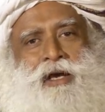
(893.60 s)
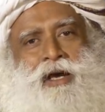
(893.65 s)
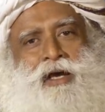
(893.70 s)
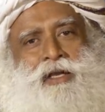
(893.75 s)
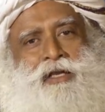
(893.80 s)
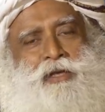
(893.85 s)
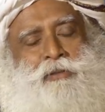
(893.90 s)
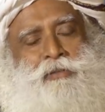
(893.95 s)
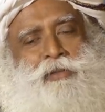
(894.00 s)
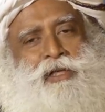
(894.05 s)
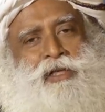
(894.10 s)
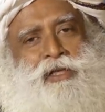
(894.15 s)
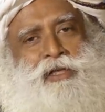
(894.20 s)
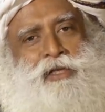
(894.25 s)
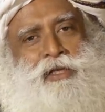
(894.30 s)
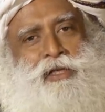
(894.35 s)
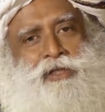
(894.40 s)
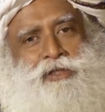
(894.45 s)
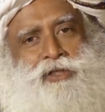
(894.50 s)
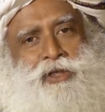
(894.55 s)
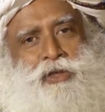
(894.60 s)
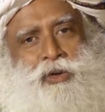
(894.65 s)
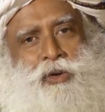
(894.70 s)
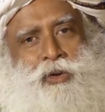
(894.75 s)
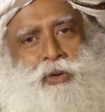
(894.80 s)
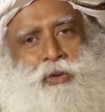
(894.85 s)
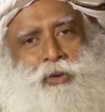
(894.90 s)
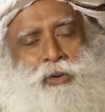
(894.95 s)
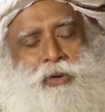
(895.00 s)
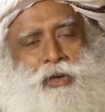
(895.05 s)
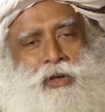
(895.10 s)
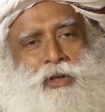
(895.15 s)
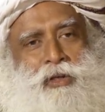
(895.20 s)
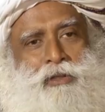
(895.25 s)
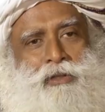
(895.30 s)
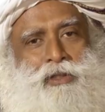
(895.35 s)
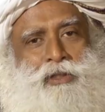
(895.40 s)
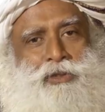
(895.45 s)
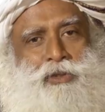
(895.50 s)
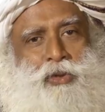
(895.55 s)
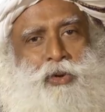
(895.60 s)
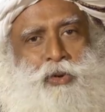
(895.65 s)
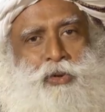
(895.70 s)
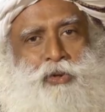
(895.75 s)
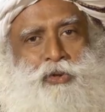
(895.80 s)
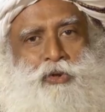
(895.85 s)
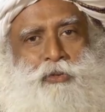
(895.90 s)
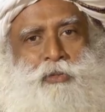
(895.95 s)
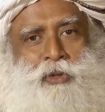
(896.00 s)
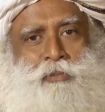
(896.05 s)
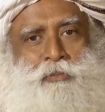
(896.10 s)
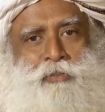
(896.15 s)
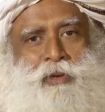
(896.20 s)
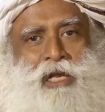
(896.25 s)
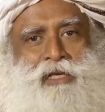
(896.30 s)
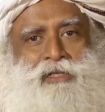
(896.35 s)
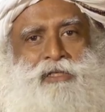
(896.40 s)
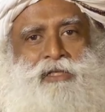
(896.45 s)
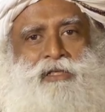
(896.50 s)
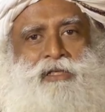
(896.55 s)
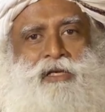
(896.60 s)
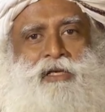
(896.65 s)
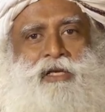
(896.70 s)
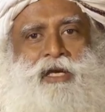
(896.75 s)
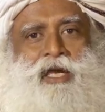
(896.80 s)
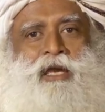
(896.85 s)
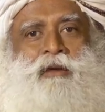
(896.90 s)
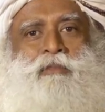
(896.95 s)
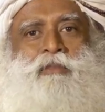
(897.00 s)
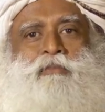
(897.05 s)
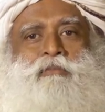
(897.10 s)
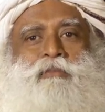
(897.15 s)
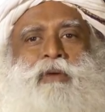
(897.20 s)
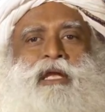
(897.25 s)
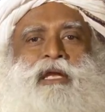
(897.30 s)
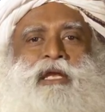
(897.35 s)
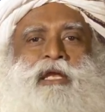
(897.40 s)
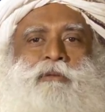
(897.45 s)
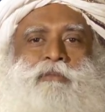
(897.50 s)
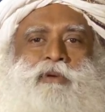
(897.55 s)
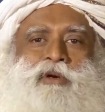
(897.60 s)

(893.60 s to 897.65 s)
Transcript: hundred million years ago, this whole human placenta came mainly